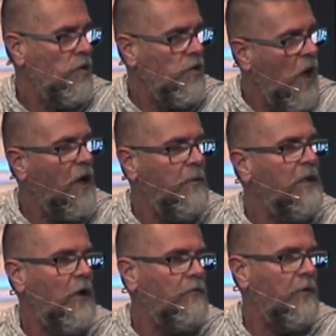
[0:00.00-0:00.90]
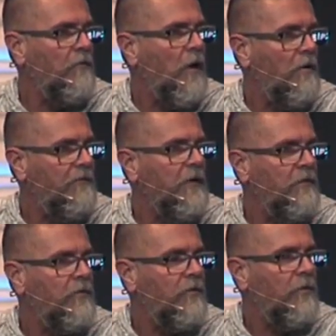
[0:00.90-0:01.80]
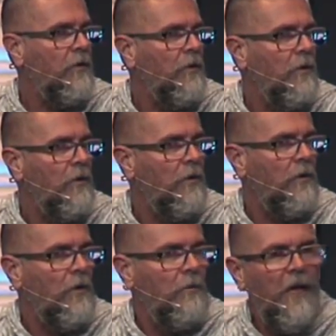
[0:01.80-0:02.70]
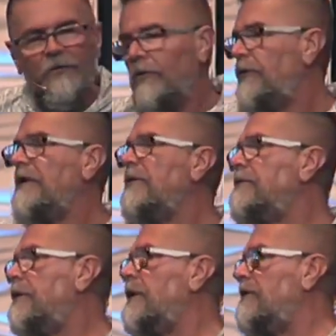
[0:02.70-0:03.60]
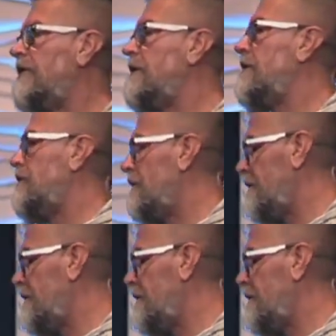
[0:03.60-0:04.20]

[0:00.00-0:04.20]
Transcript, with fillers: you got to be careful of offense. Pastor Steven Furtick said this